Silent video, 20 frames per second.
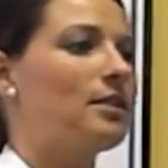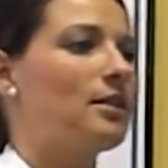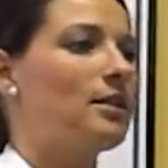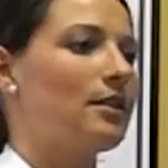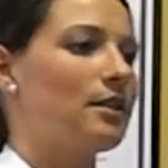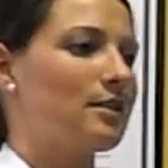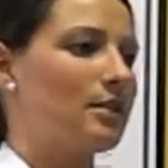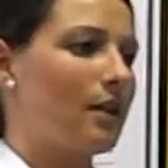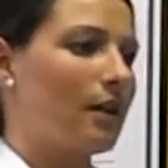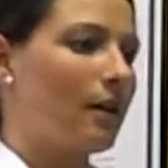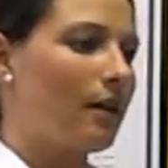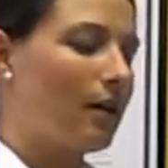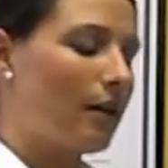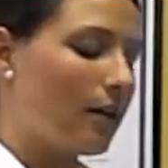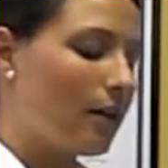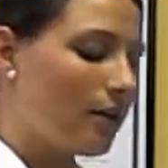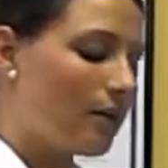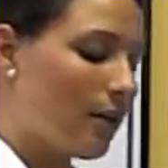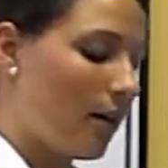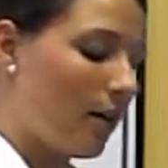It is
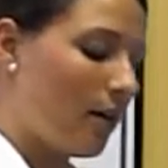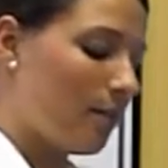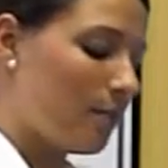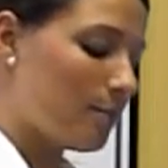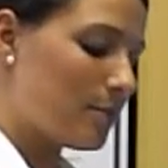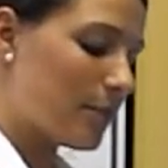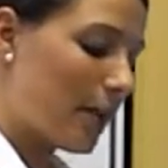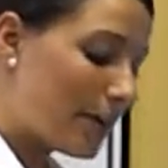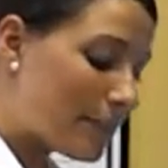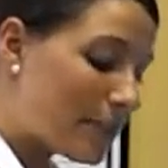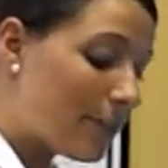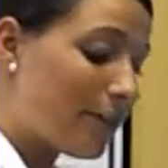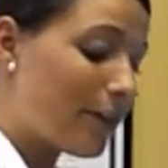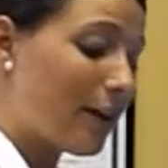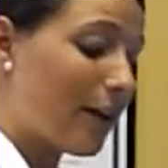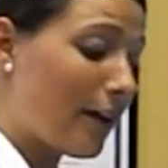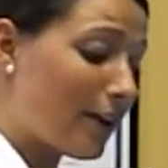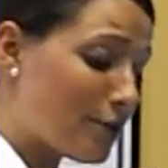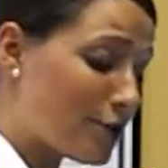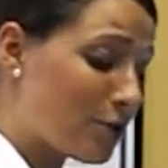a
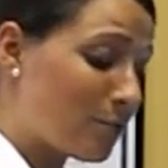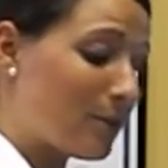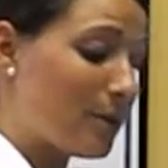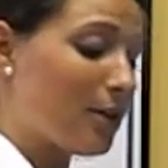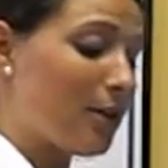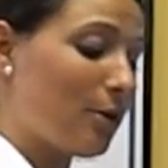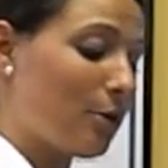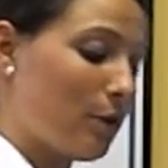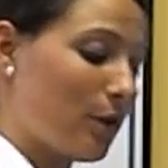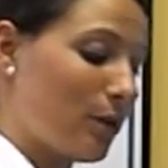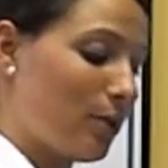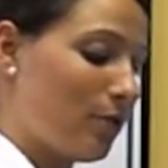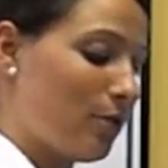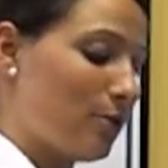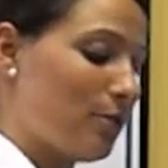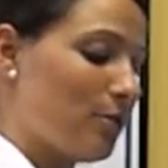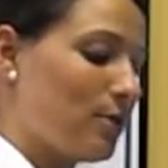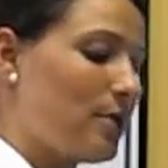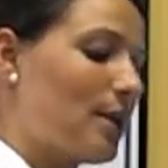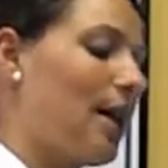scientific instrument that we
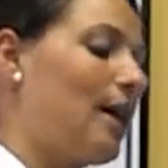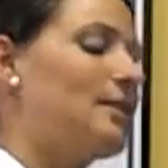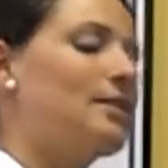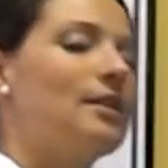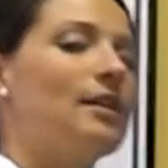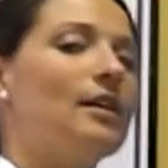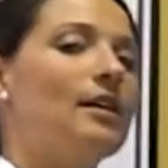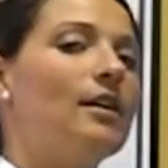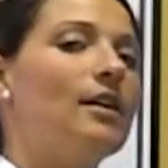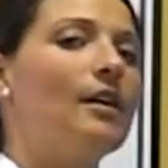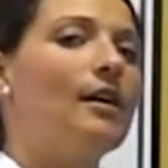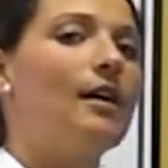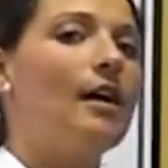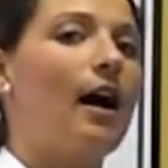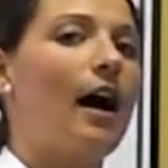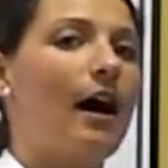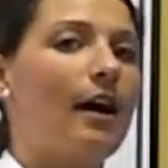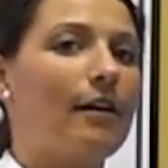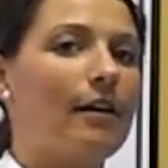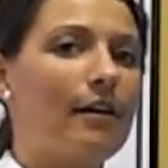use that has a
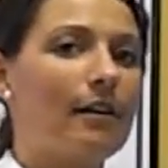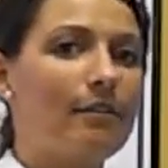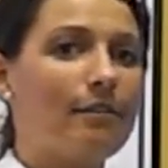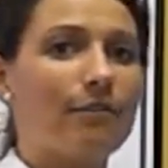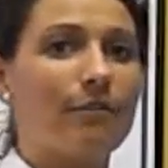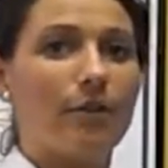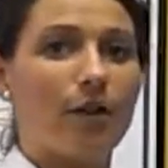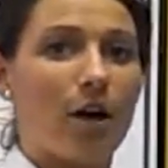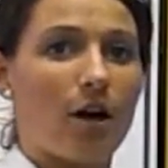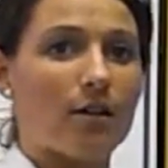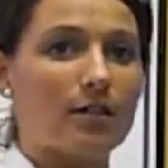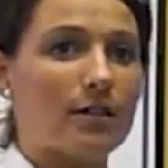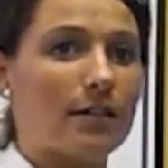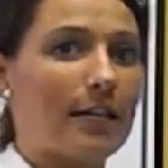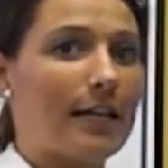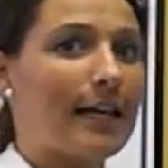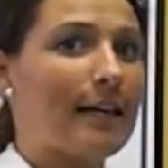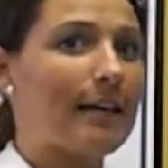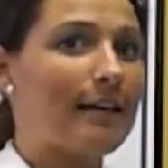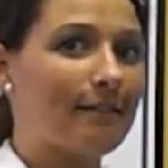high
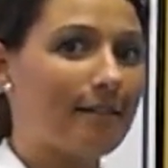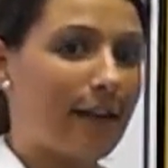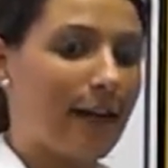velocity,